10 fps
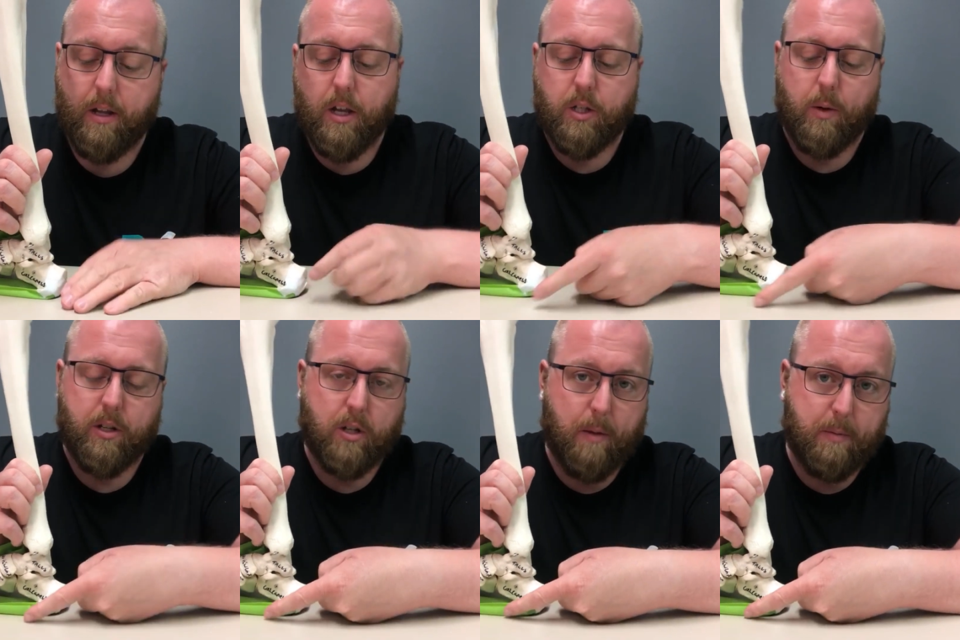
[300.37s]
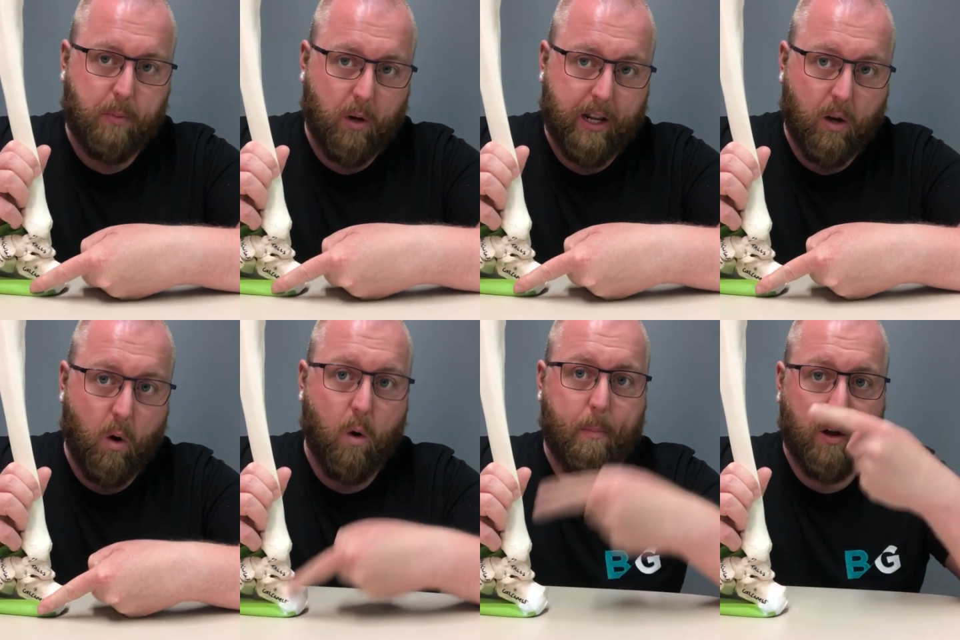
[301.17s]
so it stops pulling
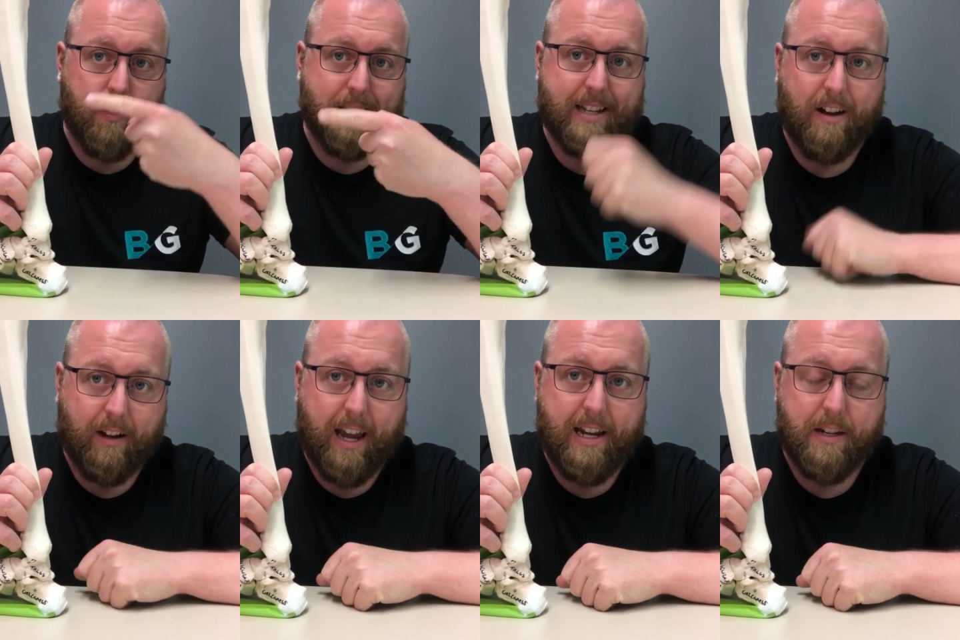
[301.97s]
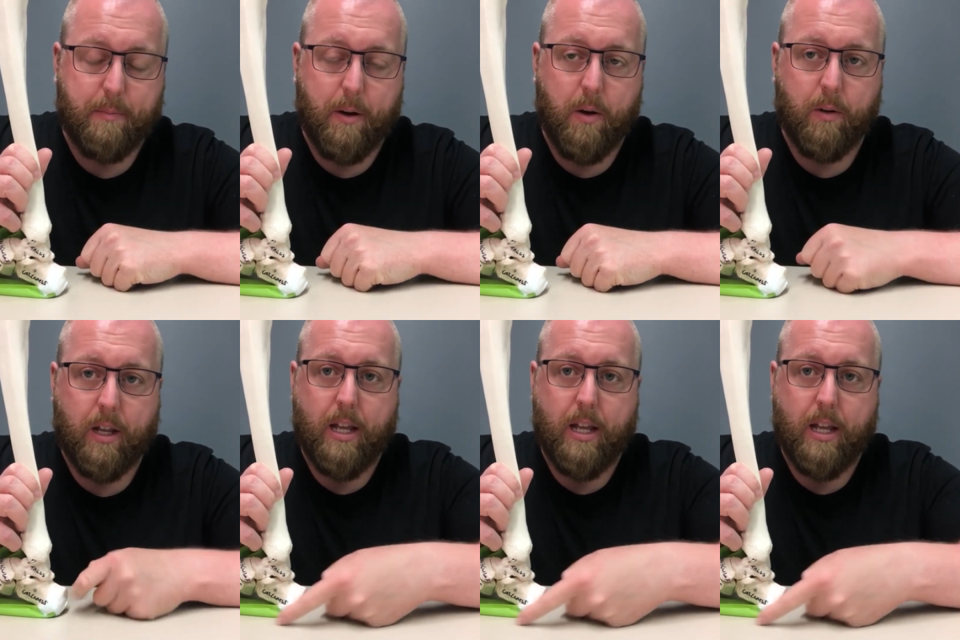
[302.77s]
up on this calcaneus bone